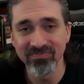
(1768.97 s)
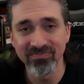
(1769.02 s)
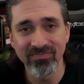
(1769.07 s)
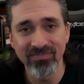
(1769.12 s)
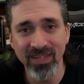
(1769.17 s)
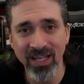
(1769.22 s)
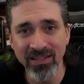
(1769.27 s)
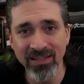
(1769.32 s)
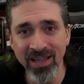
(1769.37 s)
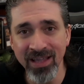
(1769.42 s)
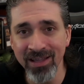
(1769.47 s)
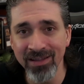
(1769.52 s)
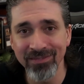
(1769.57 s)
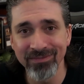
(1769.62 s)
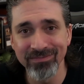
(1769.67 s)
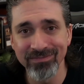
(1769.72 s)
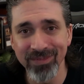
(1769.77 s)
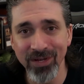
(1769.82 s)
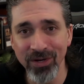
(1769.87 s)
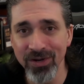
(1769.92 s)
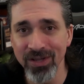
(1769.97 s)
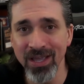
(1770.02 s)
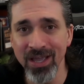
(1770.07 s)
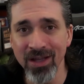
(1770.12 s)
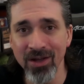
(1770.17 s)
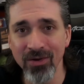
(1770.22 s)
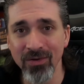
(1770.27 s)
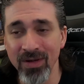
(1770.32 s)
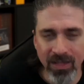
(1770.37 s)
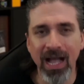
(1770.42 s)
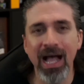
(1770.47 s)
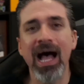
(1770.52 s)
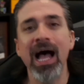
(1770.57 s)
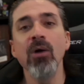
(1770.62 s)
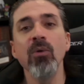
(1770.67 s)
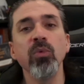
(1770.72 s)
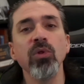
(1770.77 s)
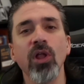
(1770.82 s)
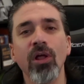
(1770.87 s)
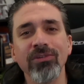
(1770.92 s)
And yeah, there you go. I
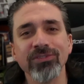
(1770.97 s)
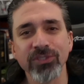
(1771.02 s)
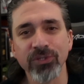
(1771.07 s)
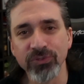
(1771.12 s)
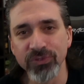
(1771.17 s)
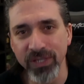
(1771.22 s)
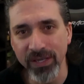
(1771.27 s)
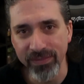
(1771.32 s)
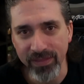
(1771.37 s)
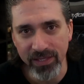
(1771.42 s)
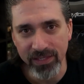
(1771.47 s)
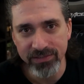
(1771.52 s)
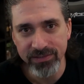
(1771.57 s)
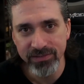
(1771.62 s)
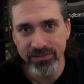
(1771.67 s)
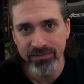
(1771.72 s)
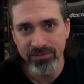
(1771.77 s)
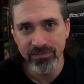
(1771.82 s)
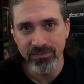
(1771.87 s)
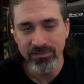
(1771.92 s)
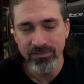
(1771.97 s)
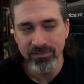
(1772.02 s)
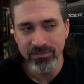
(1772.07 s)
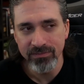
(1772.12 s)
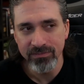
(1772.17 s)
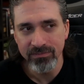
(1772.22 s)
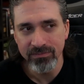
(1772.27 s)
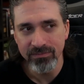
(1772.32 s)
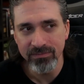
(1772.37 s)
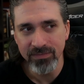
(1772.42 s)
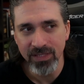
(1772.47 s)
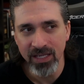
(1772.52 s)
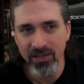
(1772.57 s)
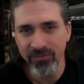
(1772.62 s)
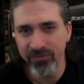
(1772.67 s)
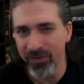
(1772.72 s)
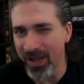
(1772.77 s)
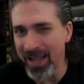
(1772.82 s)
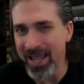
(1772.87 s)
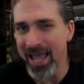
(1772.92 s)
will also say this. If
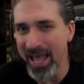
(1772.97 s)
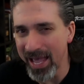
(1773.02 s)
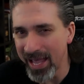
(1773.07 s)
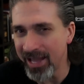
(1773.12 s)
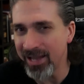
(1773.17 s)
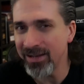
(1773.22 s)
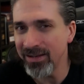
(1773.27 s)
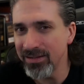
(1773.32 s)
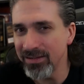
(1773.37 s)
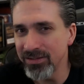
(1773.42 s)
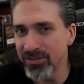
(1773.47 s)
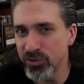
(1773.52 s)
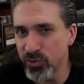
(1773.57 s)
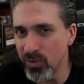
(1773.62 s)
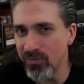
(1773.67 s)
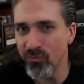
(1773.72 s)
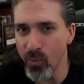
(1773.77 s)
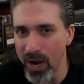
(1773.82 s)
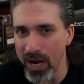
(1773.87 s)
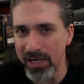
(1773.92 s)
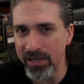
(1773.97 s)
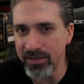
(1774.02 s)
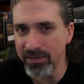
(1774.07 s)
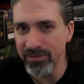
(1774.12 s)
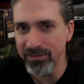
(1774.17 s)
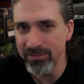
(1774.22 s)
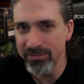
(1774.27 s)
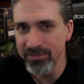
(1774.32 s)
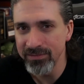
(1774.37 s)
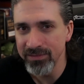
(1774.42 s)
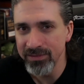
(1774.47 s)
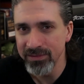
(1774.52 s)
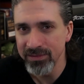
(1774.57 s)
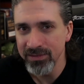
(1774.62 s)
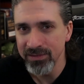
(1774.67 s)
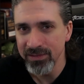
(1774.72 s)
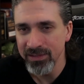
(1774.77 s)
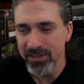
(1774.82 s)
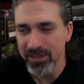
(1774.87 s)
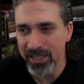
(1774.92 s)
I had to have waited,
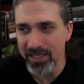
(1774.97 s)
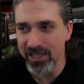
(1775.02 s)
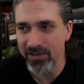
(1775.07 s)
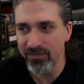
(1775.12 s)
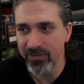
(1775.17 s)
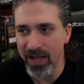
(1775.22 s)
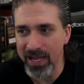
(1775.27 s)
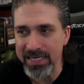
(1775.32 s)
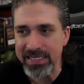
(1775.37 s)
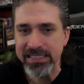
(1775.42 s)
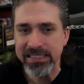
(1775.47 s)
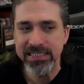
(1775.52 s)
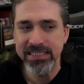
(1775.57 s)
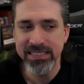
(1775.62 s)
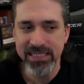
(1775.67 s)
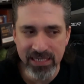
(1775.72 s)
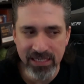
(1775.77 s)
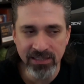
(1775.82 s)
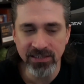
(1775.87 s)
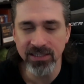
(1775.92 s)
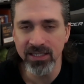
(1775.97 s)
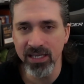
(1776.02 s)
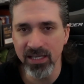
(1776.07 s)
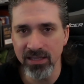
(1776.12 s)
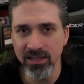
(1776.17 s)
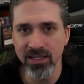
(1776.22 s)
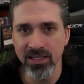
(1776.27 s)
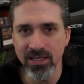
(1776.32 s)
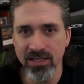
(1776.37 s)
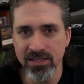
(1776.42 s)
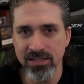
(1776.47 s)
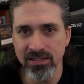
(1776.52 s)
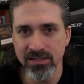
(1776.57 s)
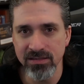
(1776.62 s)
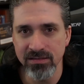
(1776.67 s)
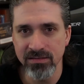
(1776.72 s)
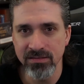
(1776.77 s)
like if I didn't get this,